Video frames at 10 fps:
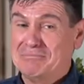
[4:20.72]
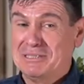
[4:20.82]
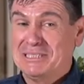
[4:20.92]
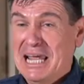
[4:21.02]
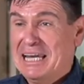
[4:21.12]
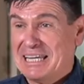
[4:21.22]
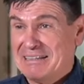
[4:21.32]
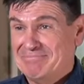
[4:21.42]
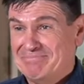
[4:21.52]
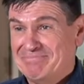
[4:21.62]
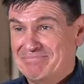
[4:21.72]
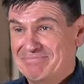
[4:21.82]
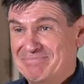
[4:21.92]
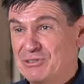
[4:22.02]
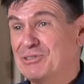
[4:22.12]
standing,
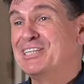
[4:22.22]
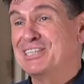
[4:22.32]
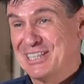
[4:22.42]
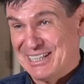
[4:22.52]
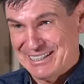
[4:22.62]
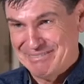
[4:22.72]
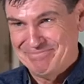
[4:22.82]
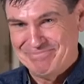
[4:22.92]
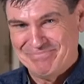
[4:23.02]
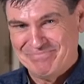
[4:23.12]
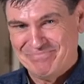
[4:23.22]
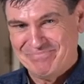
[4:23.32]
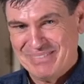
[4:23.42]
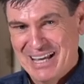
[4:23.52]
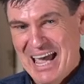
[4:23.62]
traditionally,
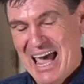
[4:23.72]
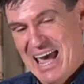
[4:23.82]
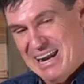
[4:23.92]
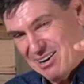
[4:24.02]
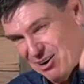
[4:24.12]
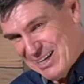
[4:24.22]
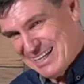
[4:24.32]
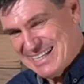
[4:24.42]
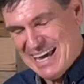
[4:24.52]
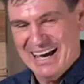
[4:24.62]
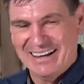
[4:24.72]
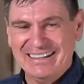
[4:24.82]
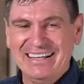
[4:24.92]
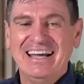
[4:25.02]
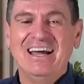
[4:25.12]
and looking down,
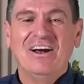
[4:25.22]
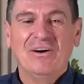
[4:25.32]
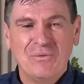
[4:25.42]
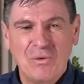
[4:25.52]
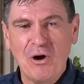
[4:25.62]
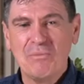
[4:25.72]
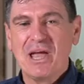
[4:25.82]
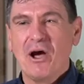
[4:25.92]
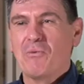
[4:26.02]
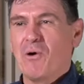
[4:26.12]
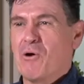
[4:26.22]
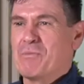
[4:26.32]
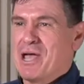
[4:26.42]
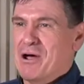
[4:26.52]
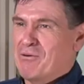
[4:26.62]
Romeo,
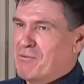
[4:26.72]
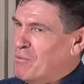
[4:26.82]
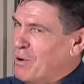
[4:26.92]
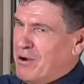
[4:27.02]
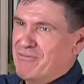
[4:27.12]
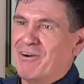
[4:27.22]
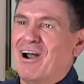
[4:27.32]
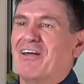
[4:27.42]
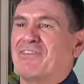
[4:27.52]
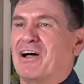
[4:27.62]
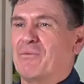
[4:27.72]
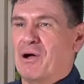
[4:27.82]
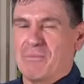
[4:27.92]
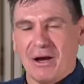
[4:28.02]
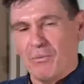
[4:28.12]
Romeo, wherefore art thou,
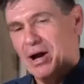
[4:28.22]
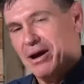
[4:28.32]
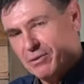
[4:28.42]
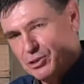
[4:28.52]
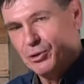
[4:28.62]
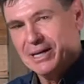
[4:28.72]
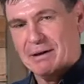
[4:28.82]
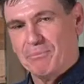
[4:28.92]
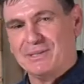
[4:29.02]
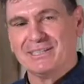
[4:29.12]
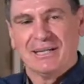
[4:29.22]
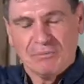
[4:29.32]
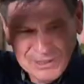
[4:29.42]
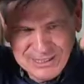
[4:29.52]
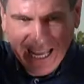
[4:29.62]
Romeo, where Juliet
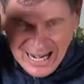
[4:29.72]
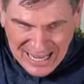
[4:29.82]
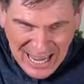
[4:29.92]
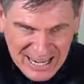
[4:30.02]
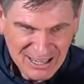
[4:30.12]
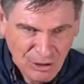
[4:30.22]
was standing and